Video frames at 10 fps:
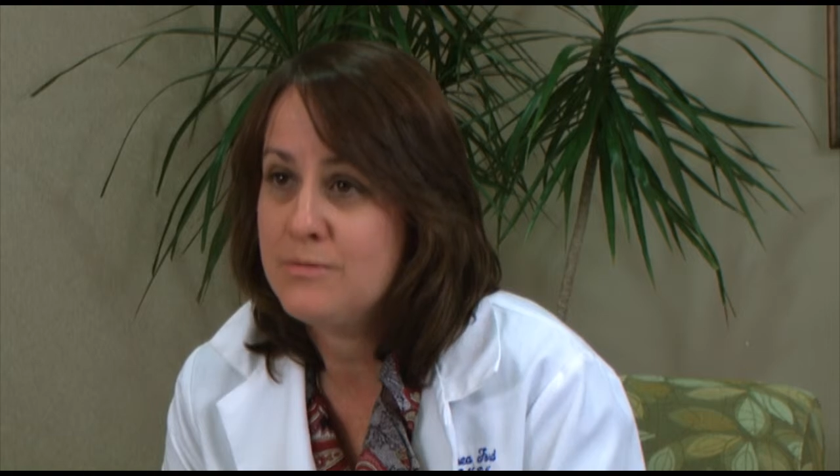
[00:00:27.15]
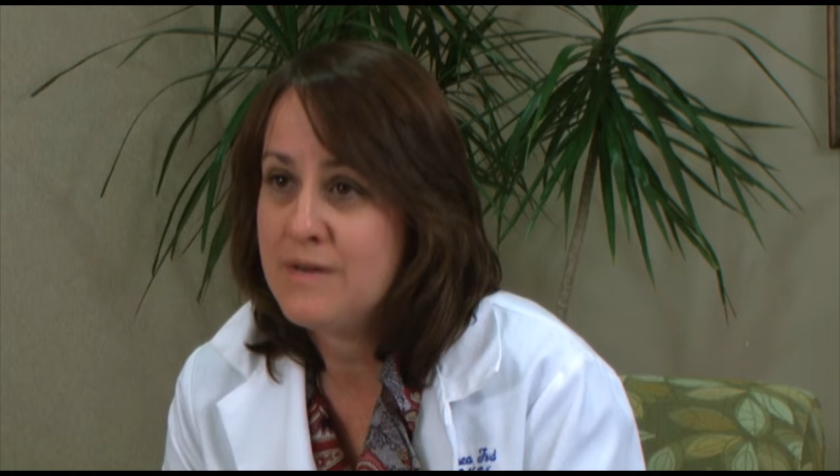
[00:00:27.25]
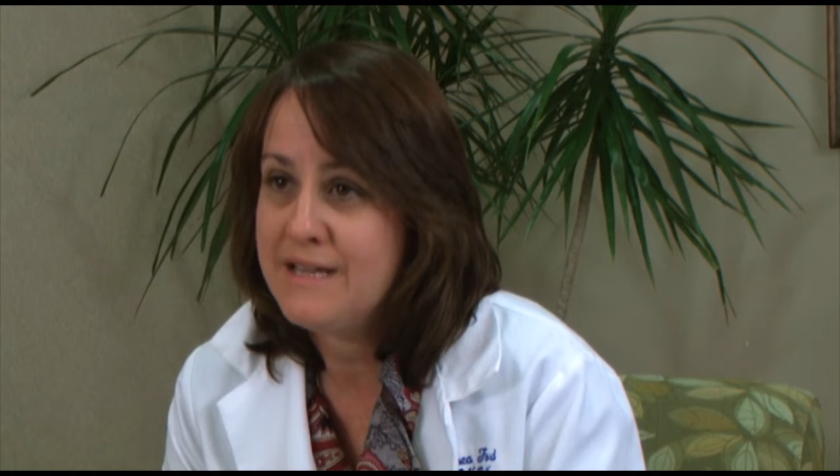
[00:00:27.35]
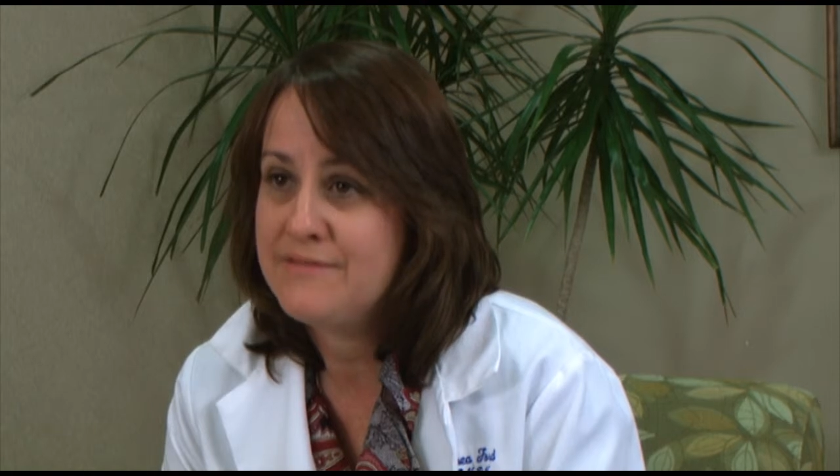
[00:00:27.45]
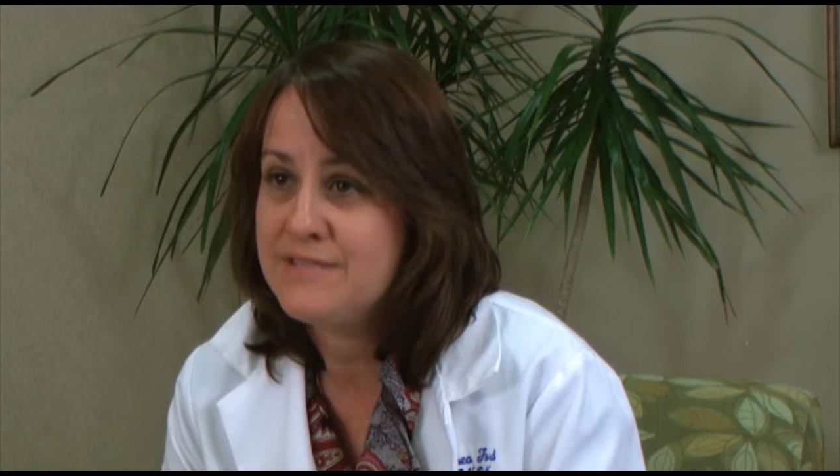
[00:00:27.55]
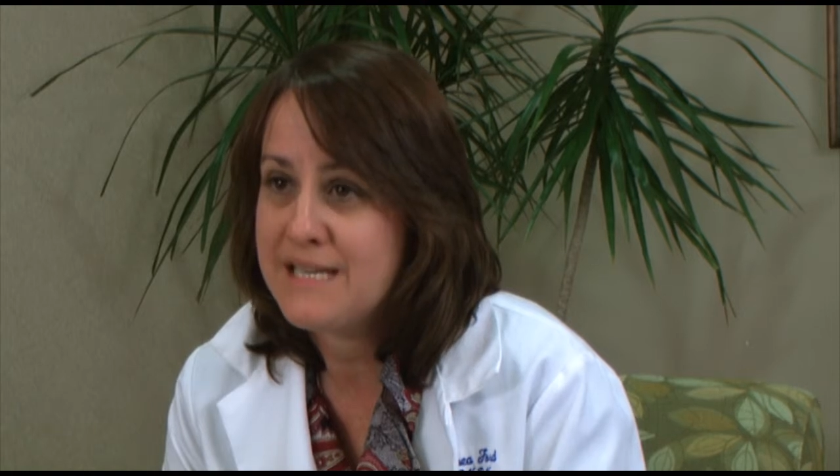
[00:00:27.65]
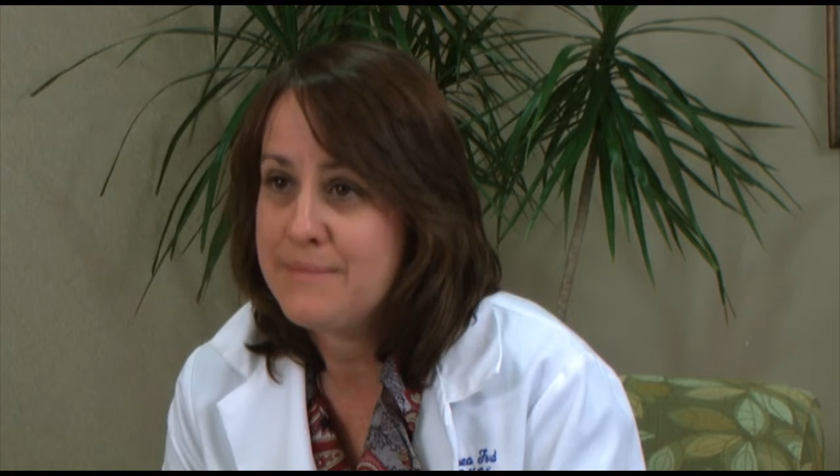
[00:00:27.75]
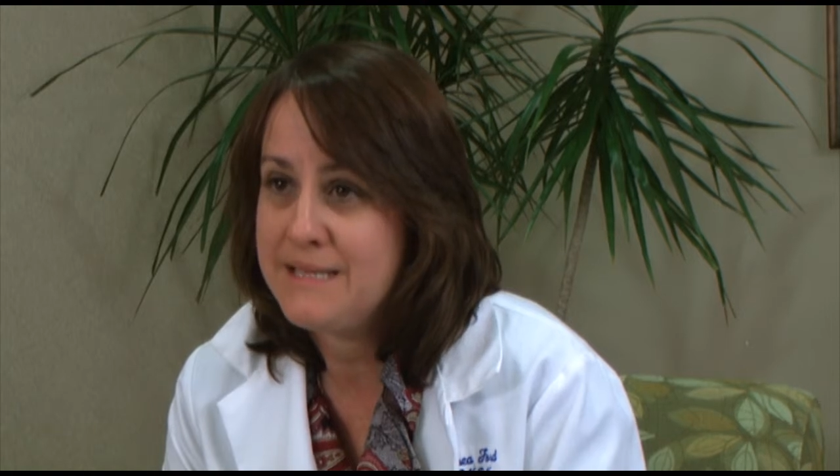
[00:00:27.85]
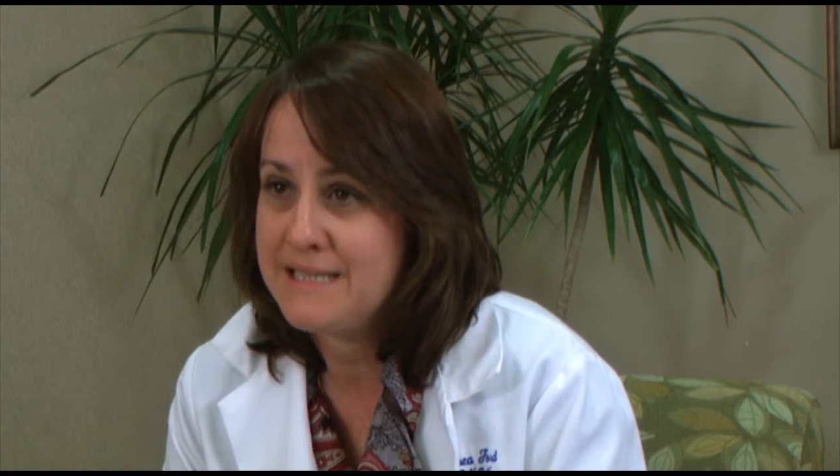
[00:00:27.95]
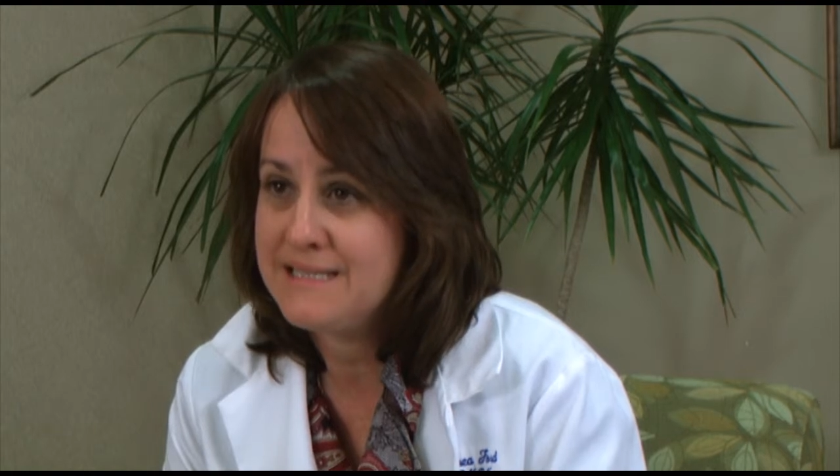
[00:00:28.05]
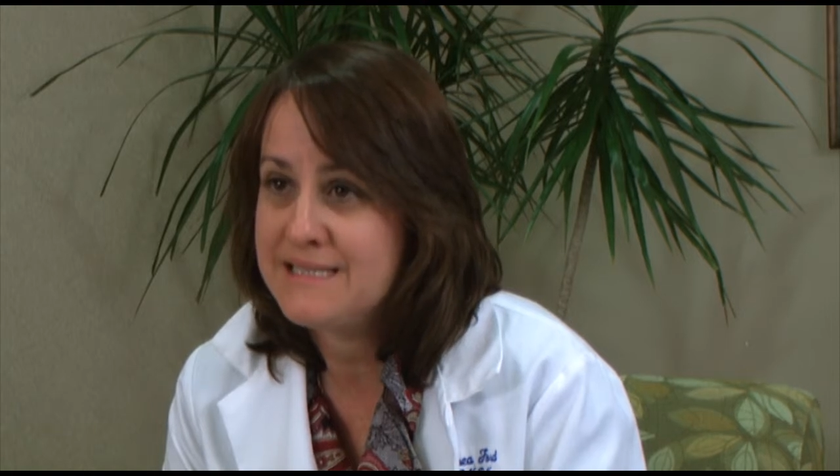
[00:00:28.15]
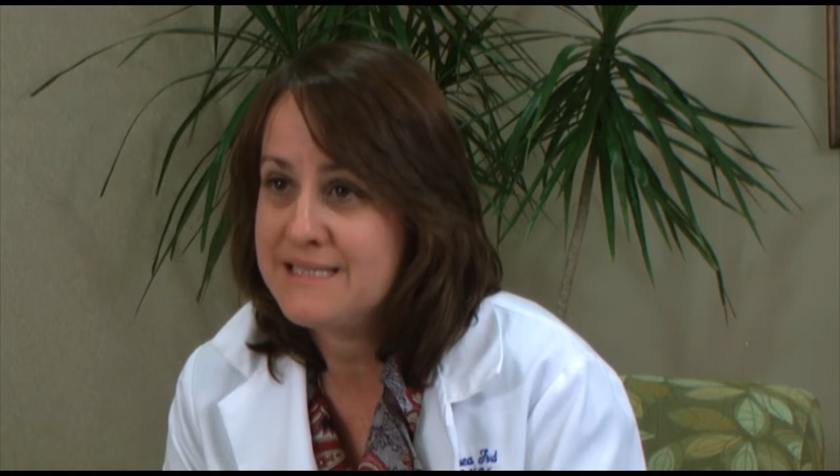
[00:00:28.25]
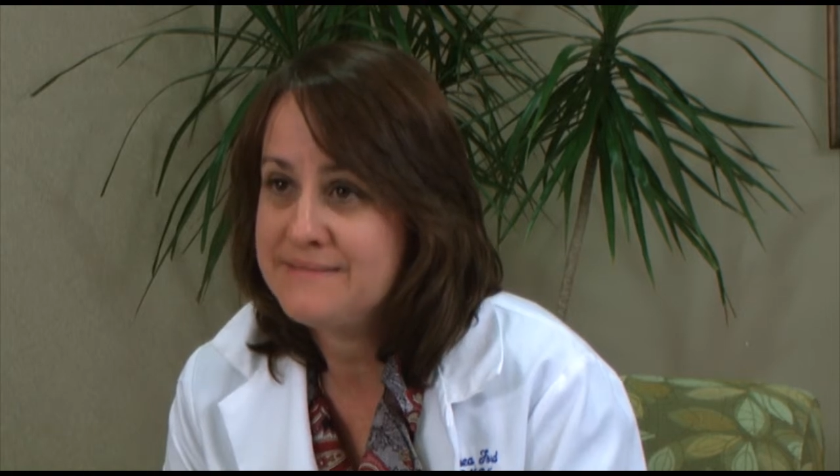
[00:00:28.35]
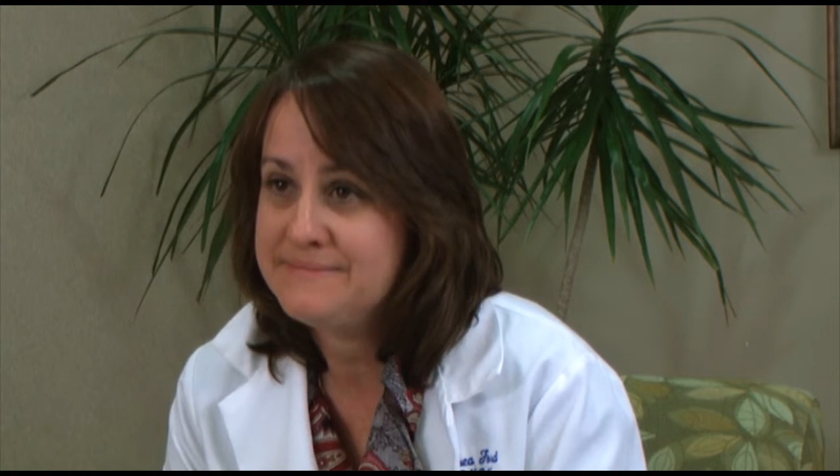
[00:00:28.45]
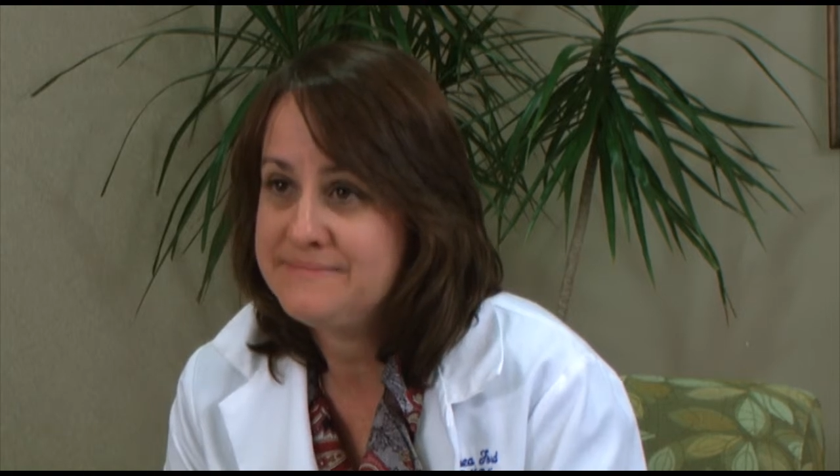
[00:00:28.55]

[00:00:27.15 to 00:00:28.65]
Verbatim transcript: will have diabetes.